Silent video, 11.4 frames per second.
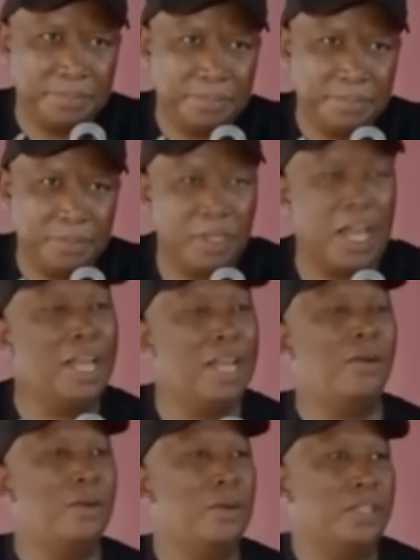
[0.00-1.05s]
Well, I
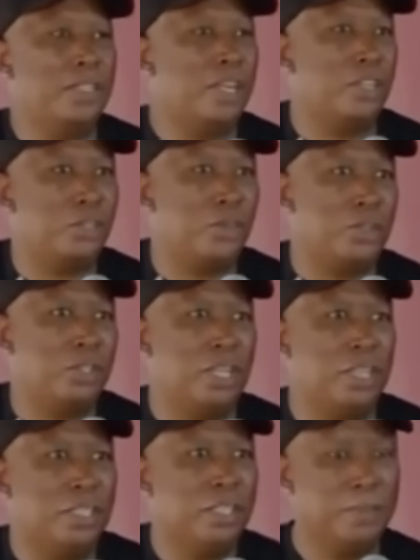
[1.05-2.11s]
always get shocked
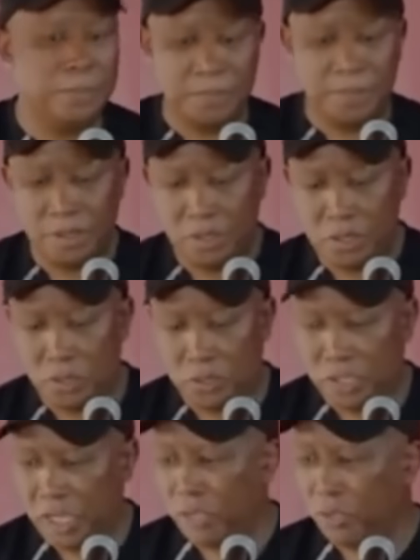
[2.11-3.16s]
that you
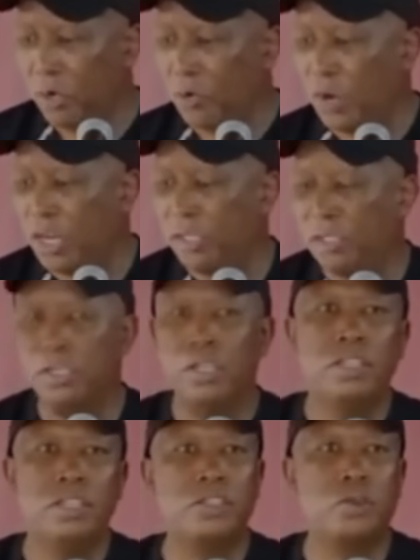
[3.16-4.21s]
say you don't want
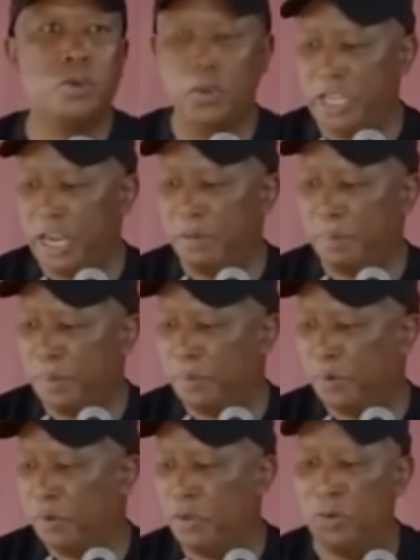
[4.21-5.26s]
these colonial
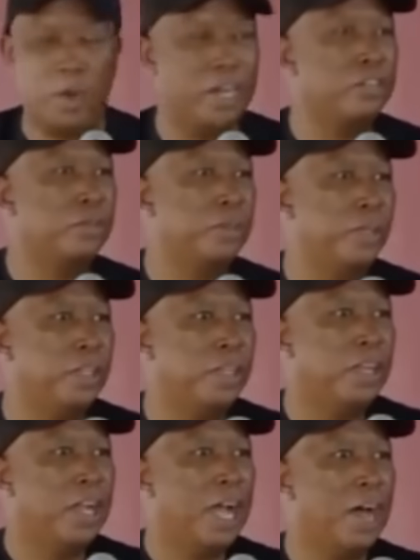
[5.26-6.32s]
people, you want to be
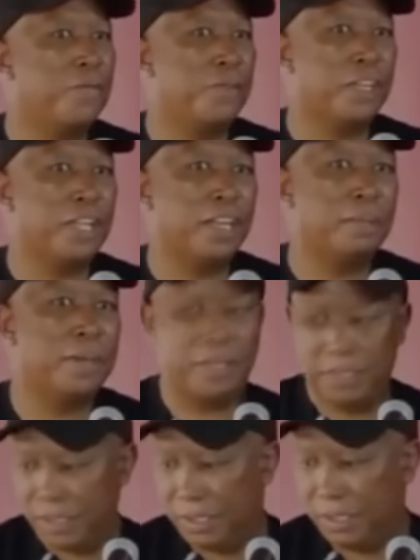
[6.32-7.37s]
African, but
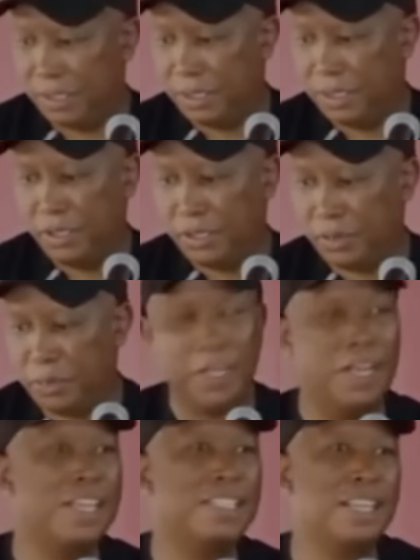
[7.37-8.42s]
you speak
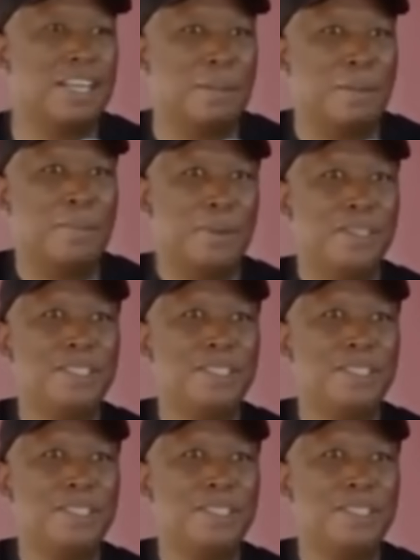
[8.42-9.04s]
like Sir Ramaphosa.